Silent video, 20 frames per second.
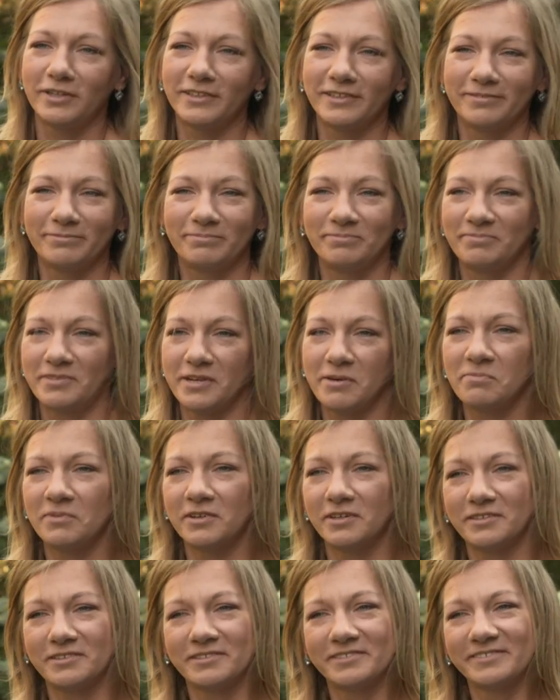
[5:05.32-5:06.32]
And to my
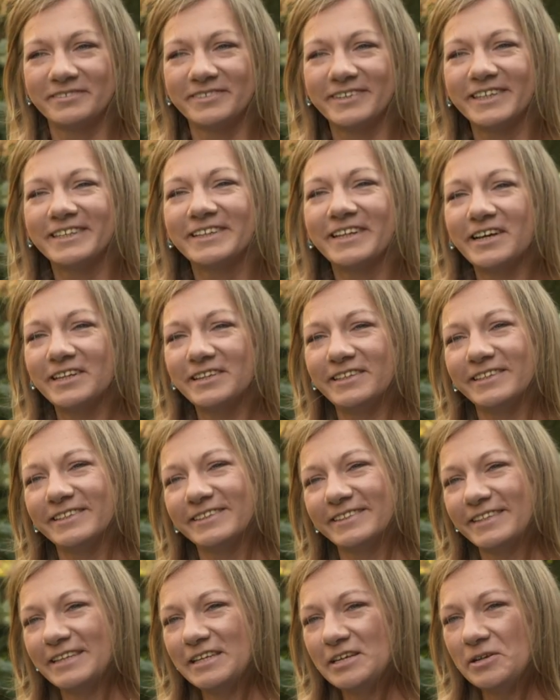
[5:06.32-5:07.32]
surprise, everything
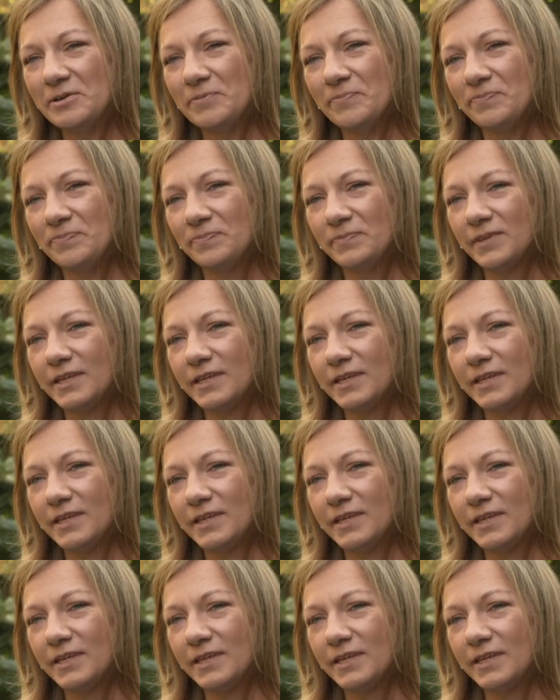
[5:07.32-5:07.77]
worked out.